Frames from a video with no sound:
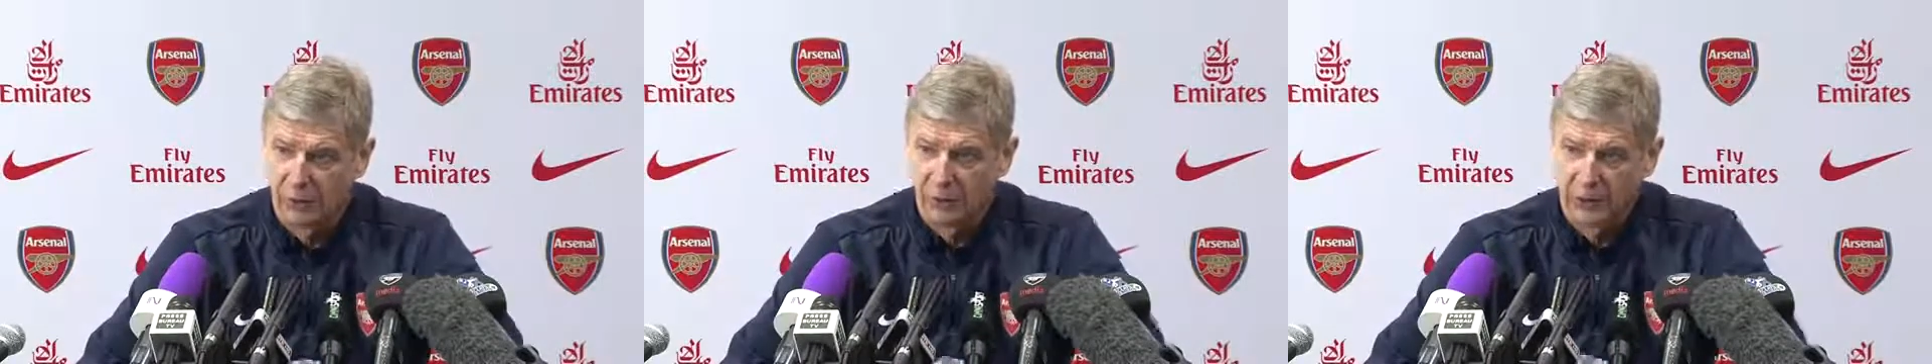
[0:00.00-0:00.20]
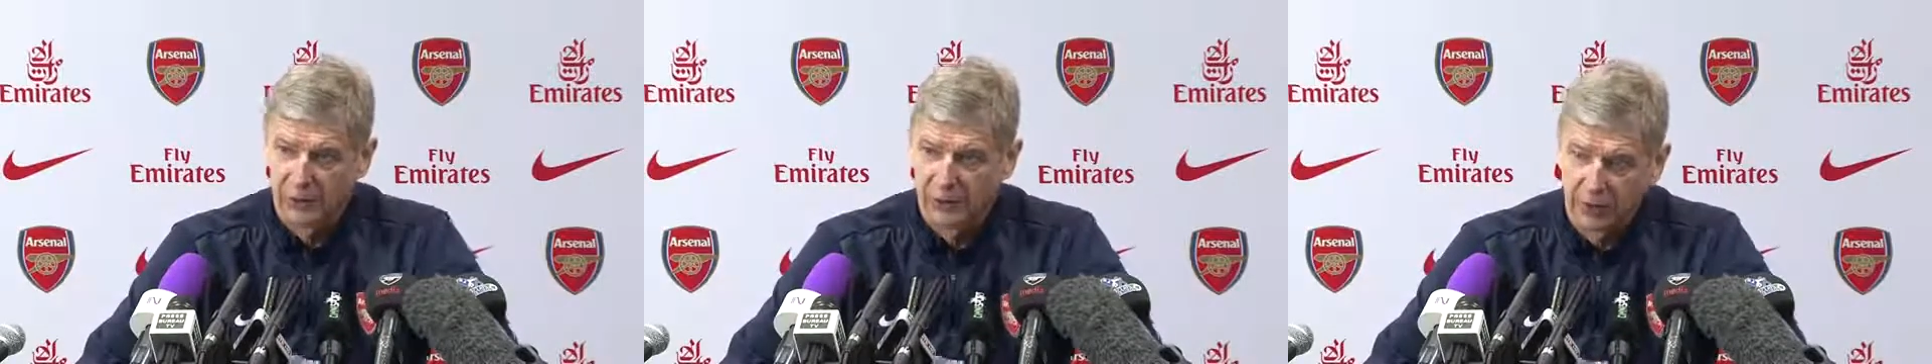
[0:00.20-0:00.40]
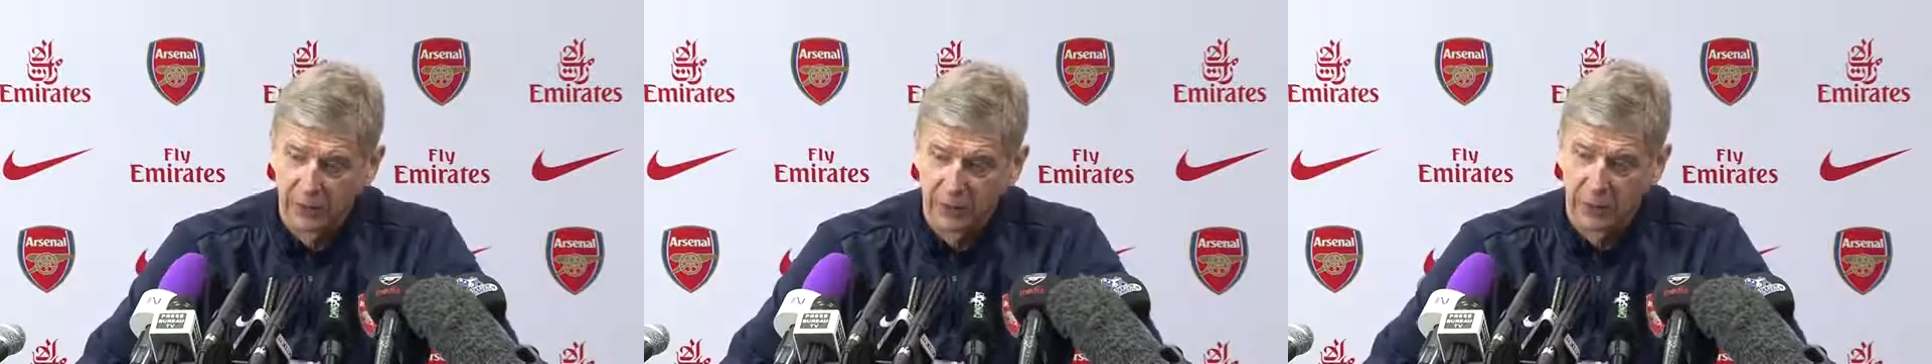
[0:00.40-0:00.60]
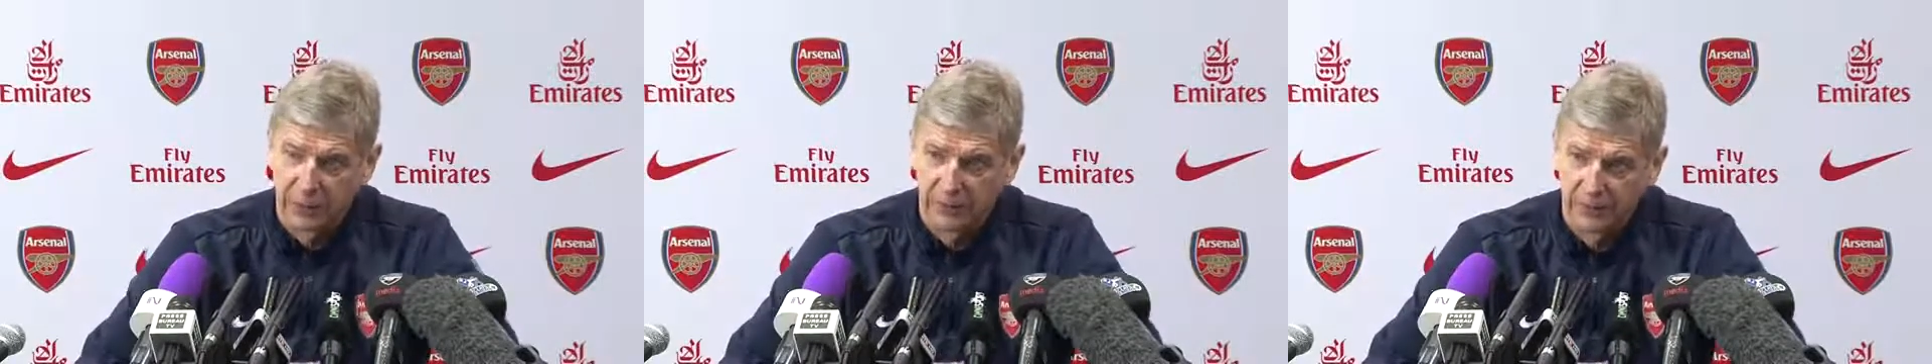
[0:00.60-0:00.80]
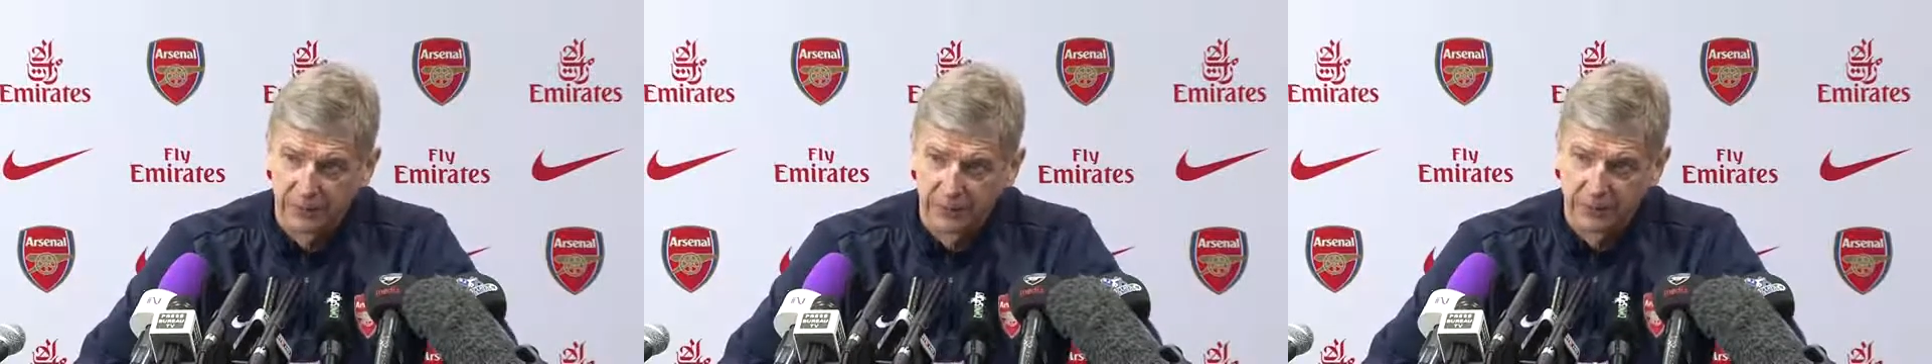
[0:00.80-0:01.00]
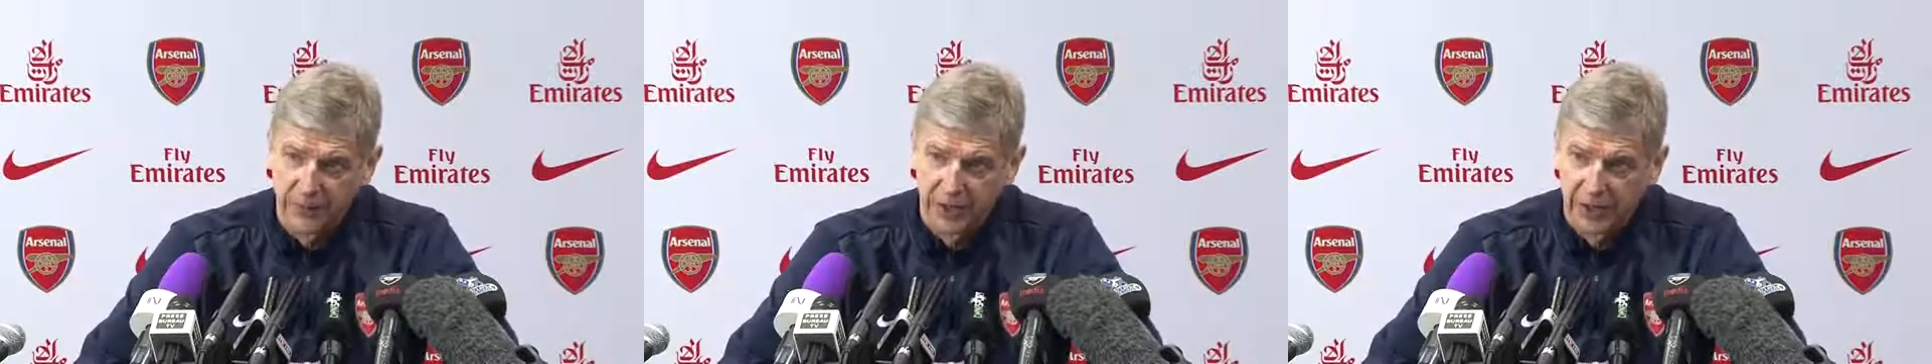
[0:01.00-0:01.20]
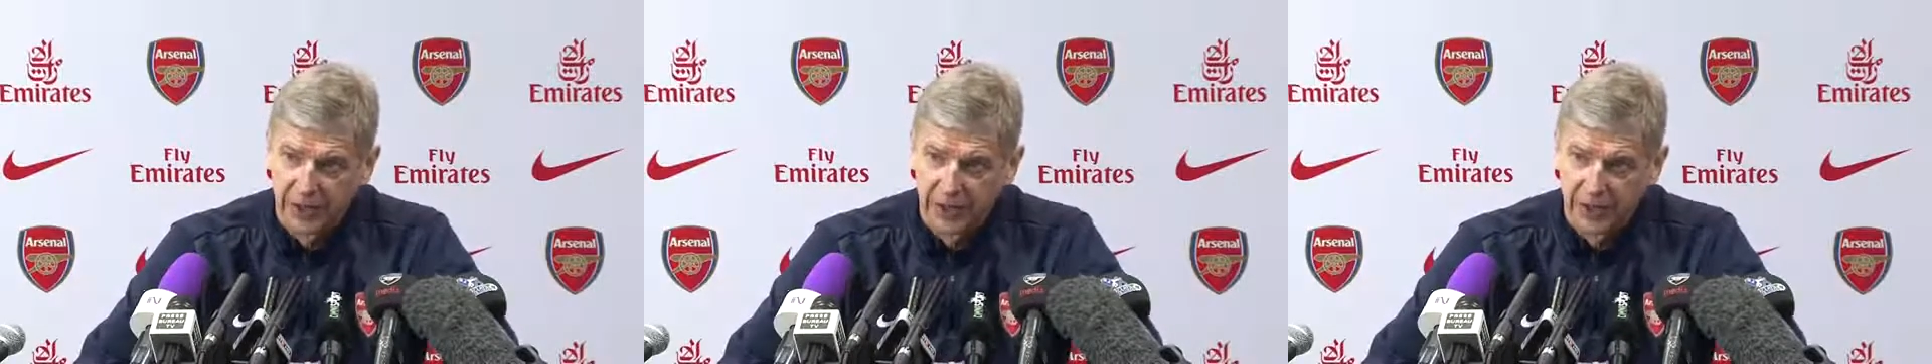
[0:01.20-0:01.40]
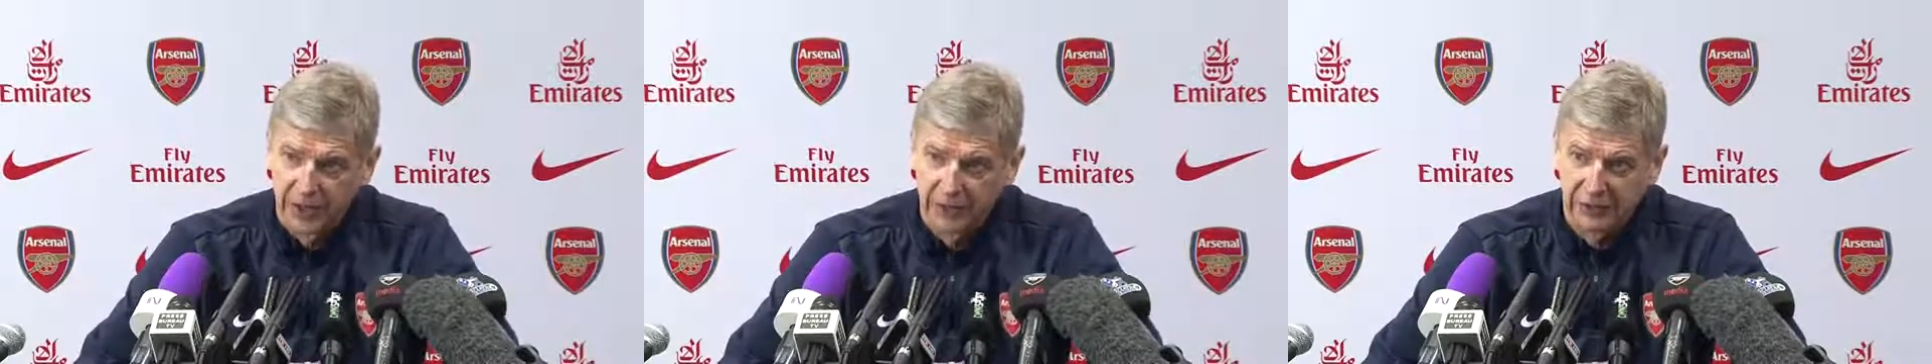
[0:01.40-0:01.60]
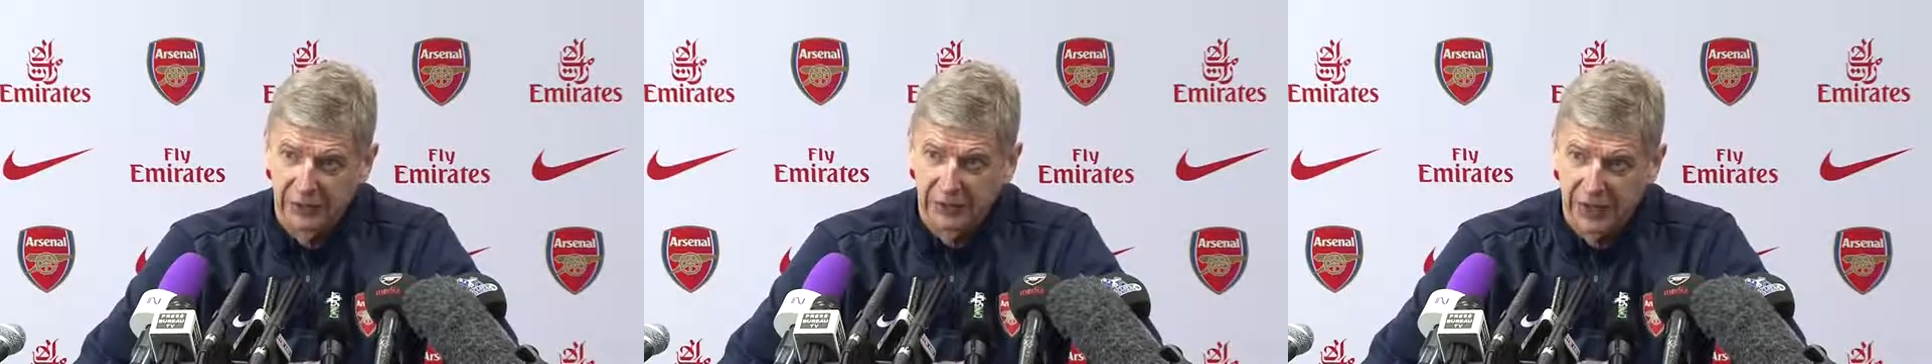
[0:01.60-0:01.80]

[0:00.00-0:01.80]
that in this